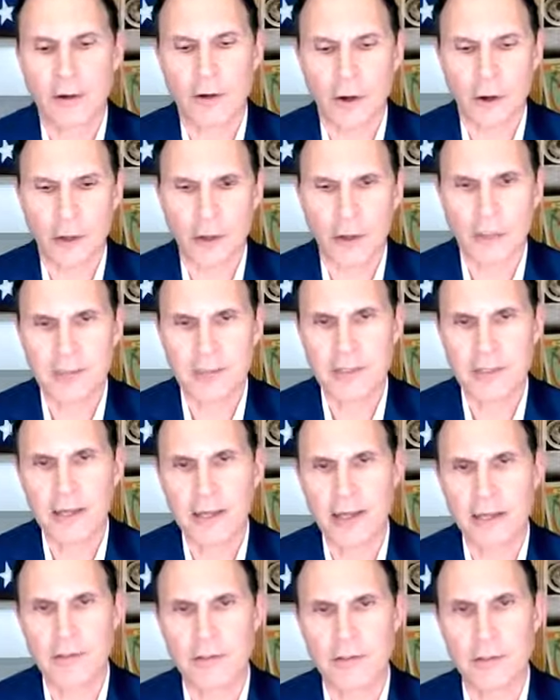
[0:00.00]
all
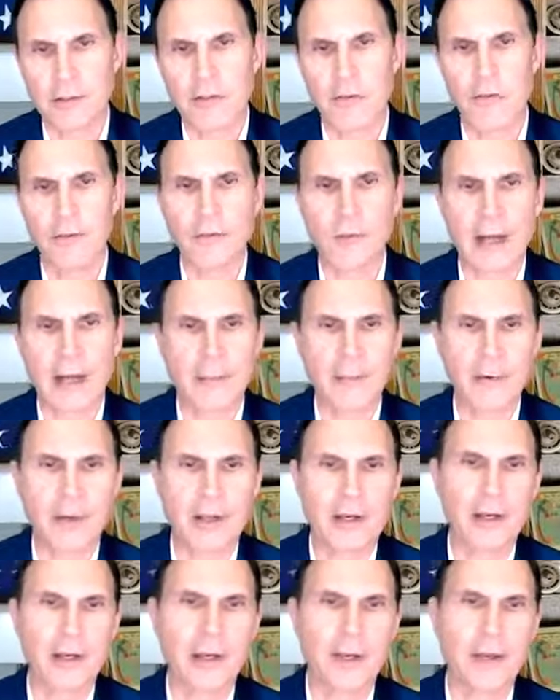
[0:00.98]
upside to
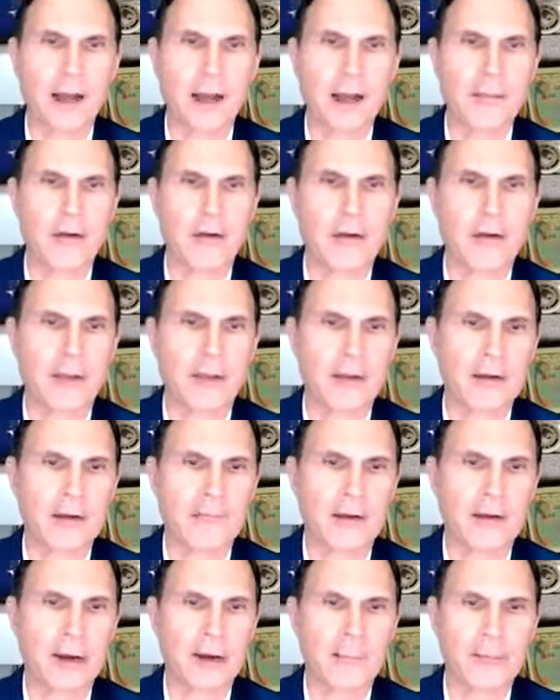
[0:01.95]
operating in a hybrid cloud
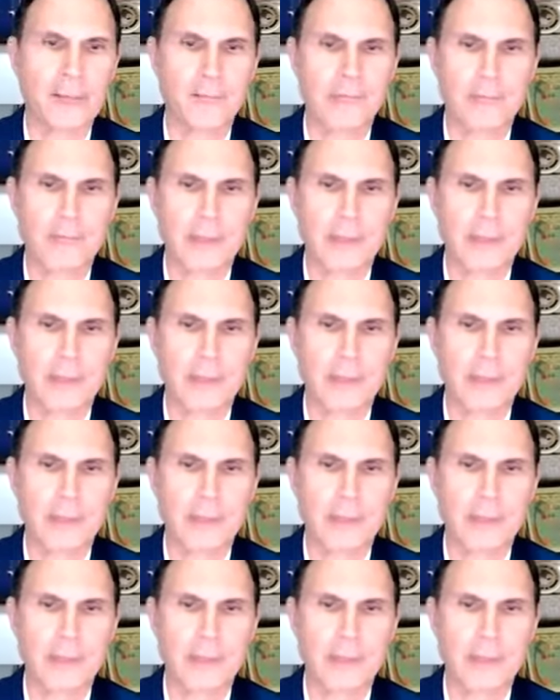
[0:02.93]
environment.